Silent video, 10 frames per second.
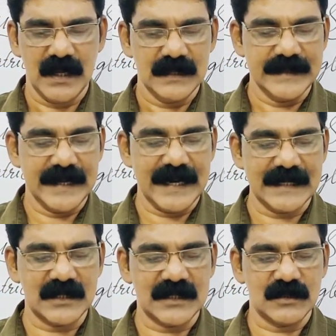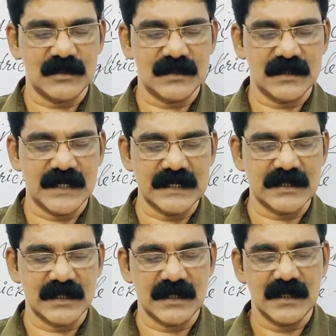The head
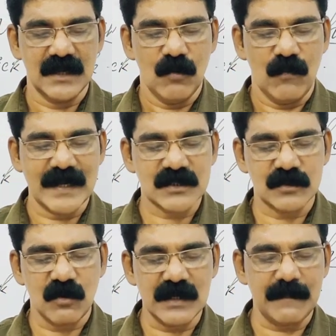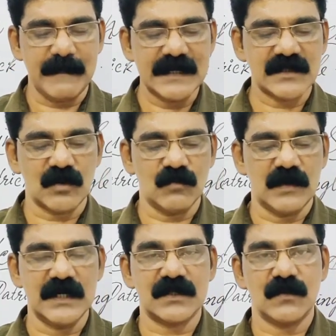teacher was not mincing
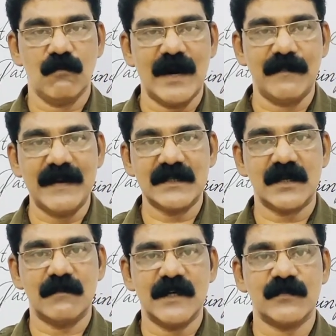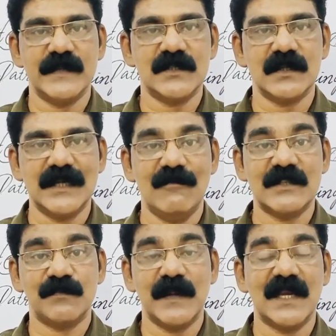words. What mincing words means? He
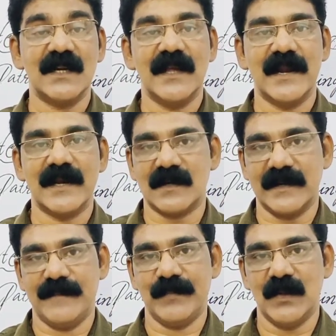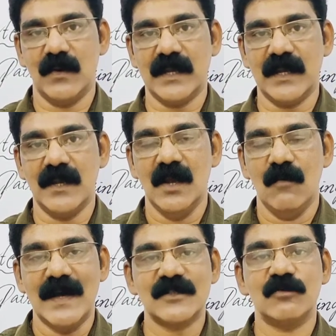was speaking directly okay,
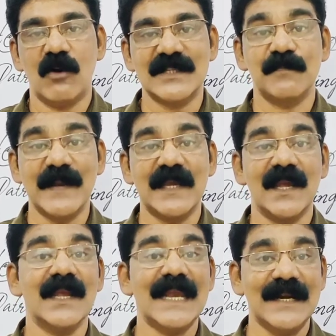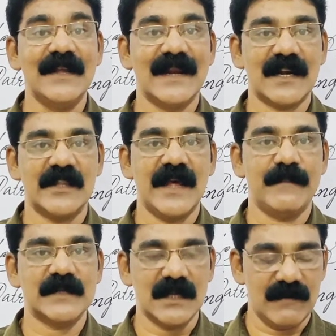was not speaking indirectly. That
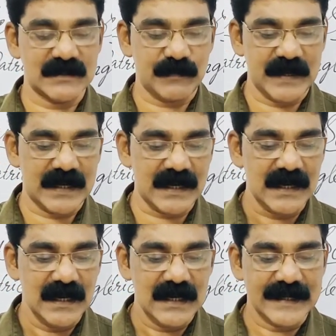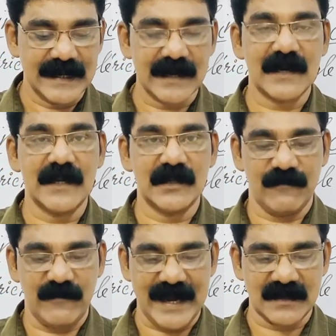means he was speaking directly the
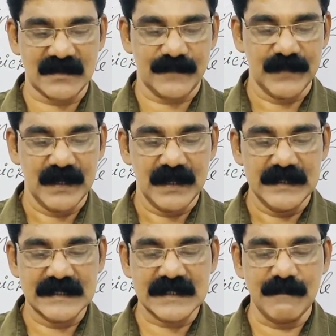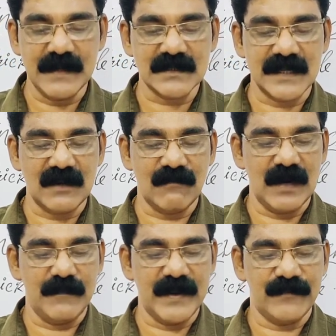fact. The simplest thing
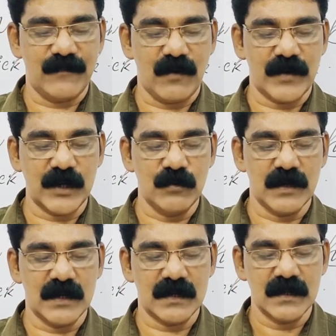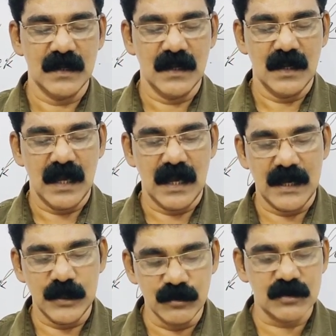will be for your
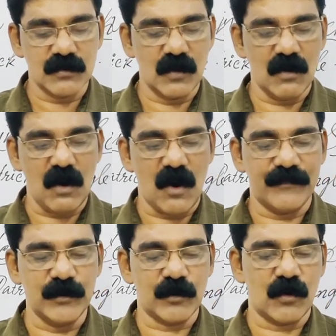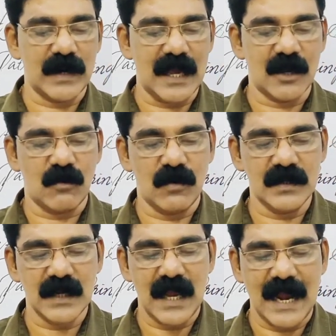uh, you to go of your own
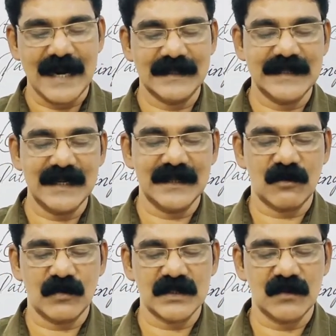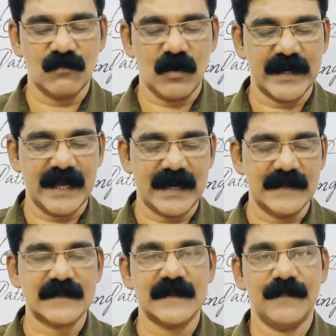accord and then the question won't
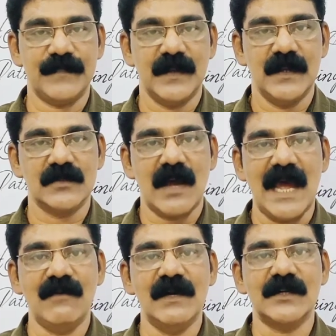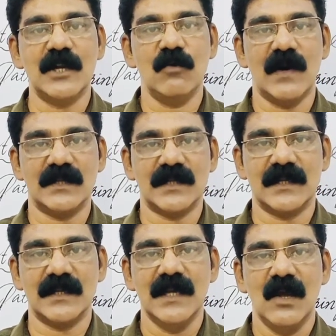arise. So I will tell you one
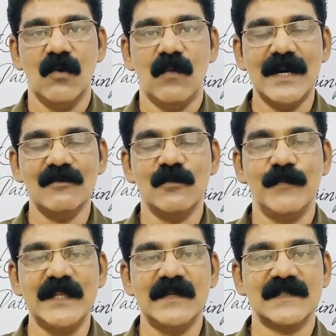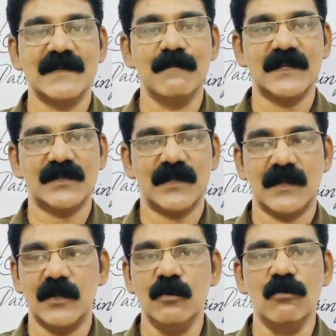thing. What will be the simplest
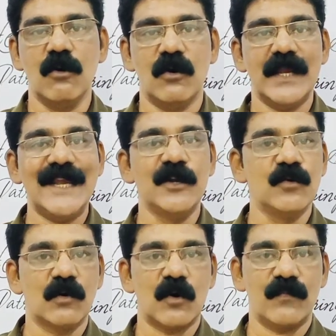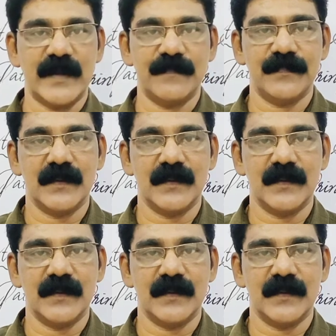thing? You go in your own way.